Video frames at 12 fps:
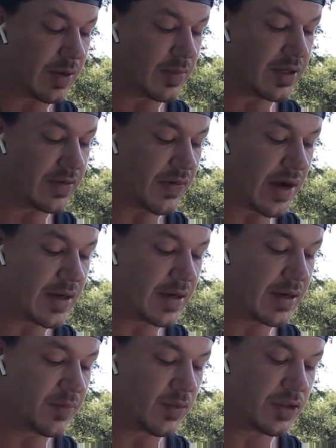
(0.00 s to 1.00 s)
can be
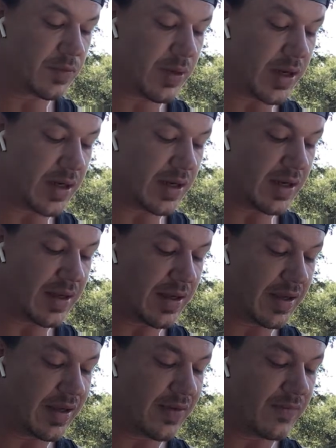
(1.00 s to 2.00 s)
divided and multiplied
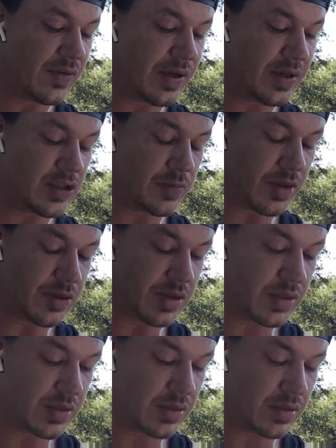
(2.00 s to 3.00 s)
in infinite
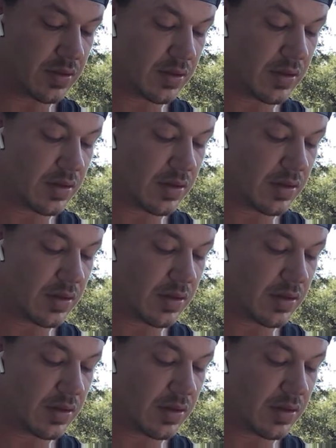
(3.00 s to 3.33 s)
expressions.